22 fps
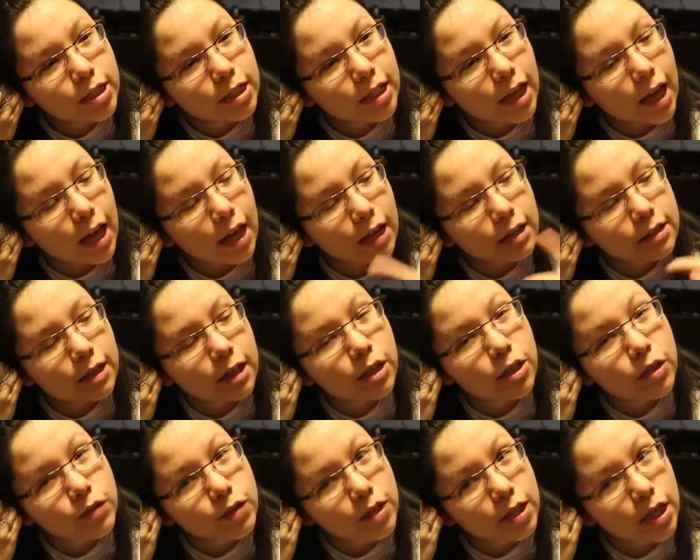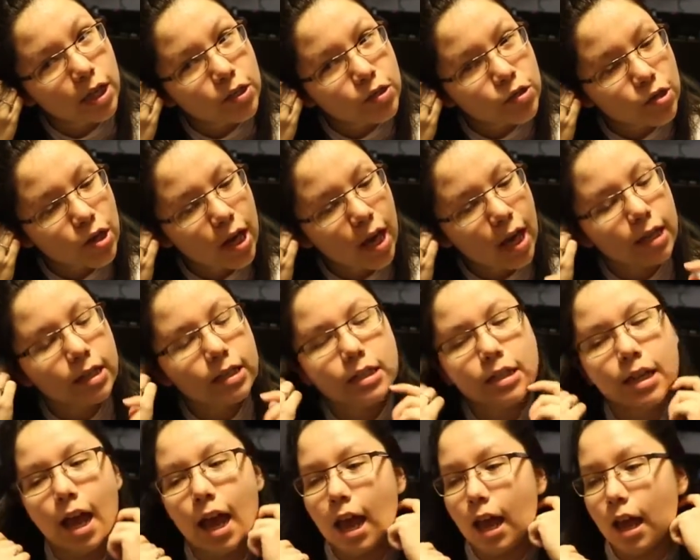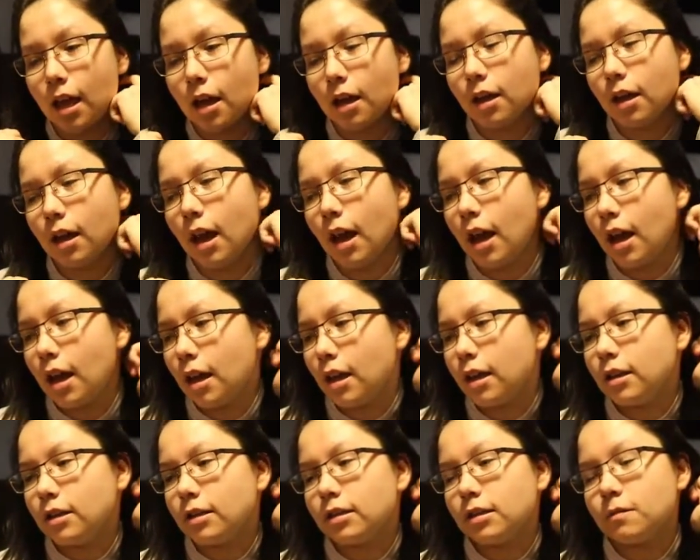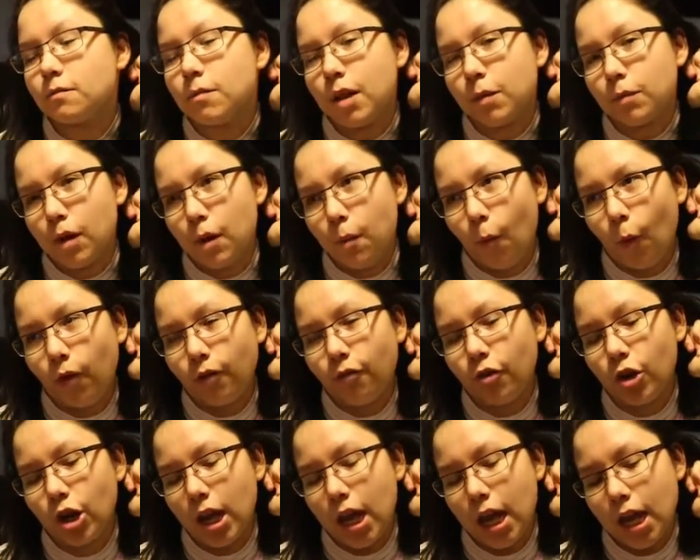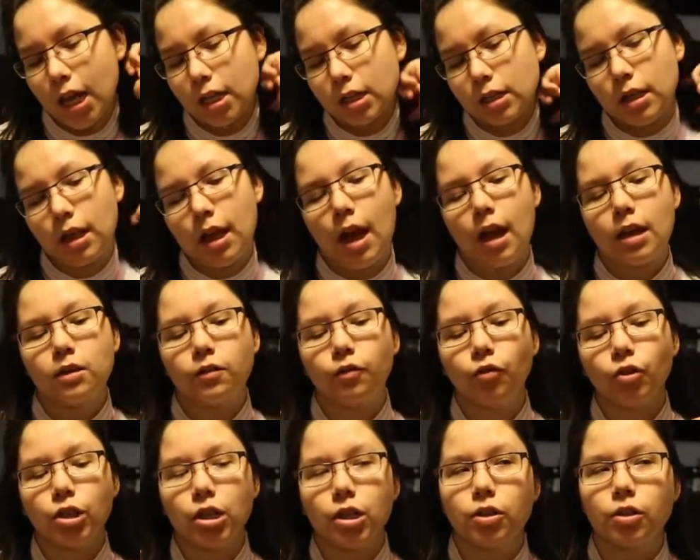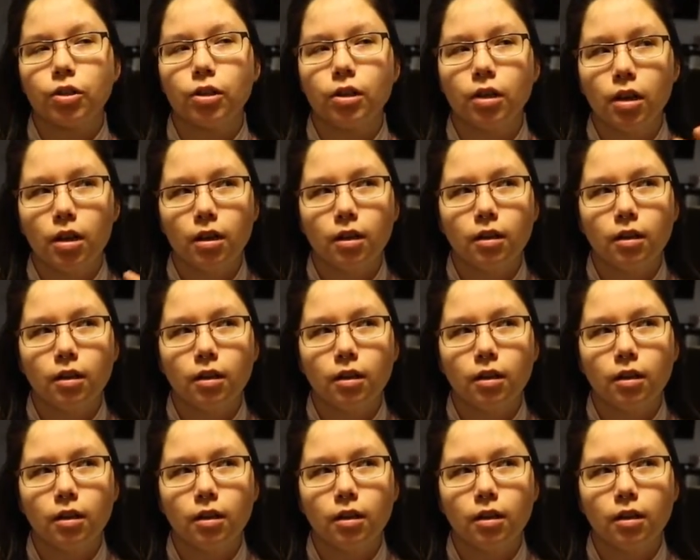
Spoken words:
it today because I used it yesterday and today, and me and my boyfriend ate that for dinner.